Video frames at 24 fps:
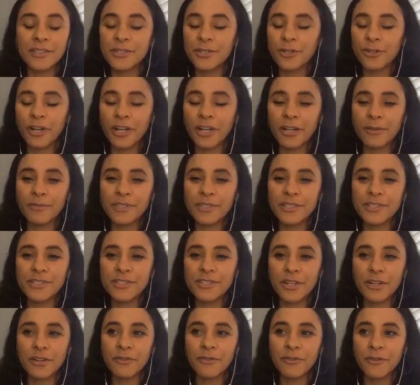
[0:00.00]
Instagram,
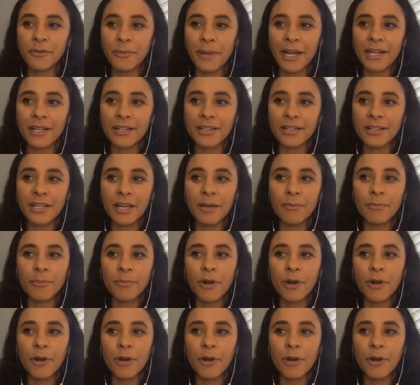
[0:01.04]
Jennifer Magley.